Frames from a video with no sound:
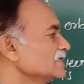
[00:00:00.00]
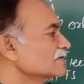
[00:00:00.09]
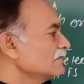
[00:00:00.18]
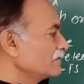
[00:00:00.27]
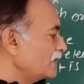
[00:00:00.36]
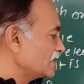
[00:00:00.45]
is
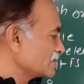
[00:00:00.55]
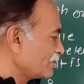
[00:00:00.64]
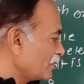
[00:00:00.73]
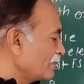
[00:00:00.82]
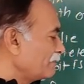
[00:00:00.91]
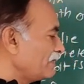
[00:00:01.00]
equal to h
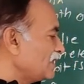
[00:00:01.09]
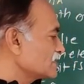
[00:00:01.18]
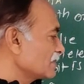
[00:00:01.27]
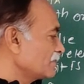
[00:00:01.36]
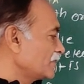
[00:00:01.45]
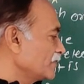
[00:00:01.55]
upon p.
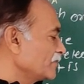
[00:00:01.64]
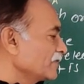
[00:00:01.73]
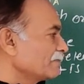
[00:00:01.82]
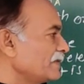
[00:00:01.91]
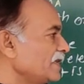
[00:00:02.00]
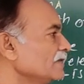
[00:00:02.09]

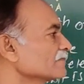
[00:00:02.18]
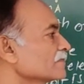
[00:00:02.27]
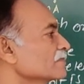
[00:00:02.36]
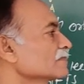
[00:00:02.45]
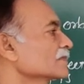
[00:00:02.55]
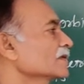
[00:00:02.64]
Substitute P.
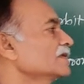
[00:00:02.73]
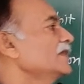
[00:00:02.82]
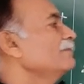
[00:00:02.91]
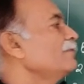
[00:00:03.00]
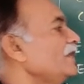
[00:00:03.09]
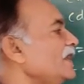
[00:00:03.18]

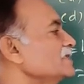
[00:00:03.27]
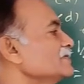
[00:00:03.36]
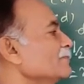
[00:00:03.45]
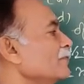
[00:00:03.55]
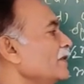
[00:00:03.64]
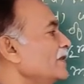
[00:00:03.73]
Therefore, h
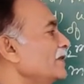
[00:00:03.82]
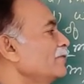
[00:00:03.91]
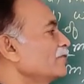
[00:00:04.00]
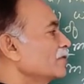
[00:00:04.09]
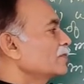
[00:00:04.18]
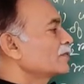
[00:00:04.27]
upon under
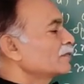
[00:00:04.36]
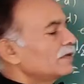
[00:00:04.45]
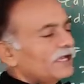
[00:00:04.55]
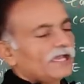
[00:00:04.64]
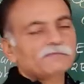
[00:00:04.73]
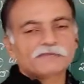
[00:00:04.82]
root of
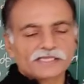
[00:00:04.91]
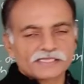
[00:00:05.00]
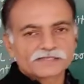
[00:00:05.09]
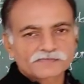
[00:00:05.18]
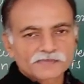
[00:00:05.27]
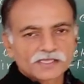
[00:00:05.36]
2me.
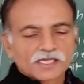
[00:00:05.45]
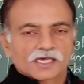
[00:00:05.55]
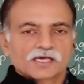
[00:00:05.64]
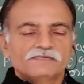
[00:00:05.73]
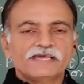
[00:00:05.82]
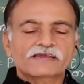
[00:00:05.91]

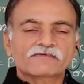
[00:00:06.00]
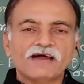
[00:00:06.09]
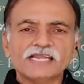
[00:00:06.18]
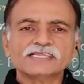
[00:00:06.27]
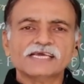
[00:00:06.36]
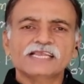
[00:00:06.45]
We
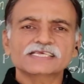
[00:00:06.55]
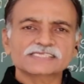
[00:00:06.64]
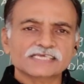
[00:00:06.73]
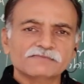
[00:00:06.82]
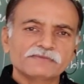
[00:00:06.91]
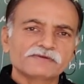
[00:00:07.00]
require the
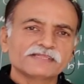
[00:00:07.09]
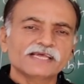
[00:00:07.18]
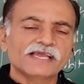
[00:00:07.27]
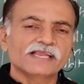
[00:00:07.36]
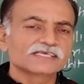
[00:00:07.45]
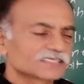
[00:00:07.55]
relation between the
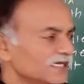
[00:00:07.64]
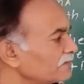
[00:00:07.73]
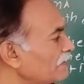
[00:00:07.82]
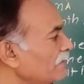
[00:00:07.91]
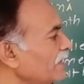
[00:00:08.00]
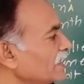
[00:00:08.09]
energy and
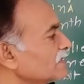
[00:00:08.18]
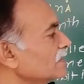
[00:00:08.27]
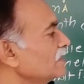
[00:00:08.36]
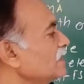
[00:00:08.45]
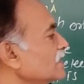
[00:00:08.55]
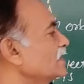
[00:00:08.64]

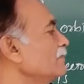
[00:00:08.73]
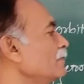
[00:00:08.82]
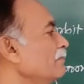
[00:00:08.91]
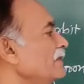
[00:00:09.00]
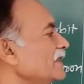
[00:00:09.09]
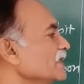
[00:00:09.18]
wavelength. Therefore,
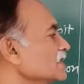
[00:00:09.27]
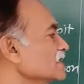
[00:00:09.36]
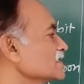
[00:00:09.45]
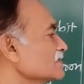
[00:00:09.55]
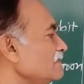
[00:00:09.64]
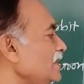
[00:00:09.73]
making the
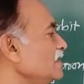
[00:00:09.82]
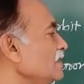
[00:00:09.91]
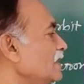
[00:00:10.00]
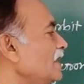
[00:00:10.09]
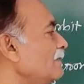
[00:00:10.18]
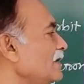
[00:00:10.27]
square,
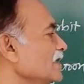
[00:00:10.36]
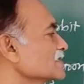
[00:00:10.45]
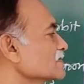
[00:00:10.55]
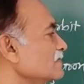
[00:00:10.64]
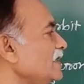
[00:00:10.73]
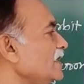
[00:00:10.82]
lambda
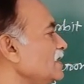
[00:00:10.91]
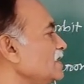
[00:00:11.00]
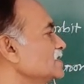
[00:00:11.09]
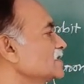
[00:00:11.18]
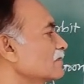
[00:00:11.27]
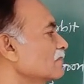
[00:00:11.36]
square
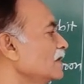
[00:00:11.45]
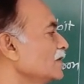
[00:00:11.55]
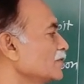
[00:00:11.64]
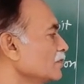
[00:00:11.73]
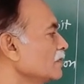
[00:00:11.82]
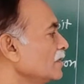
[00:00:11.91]
is equal
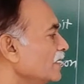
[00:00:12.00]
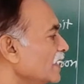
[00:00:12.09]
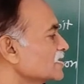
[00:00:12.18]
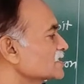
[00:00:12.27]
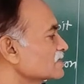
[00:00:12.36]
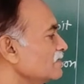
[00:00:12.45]
to
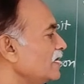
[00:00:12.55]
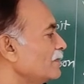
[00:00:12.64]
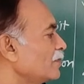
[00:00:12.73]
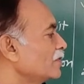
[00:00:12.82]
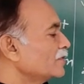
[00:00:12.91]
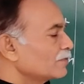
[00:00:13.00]
h square
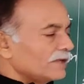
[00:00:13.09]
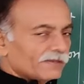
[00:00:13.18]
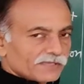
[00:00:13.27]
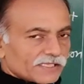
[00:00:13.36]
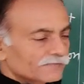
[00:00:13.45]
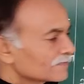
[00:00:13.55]
upon
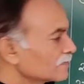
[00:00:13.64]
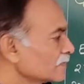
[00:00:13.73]
2me.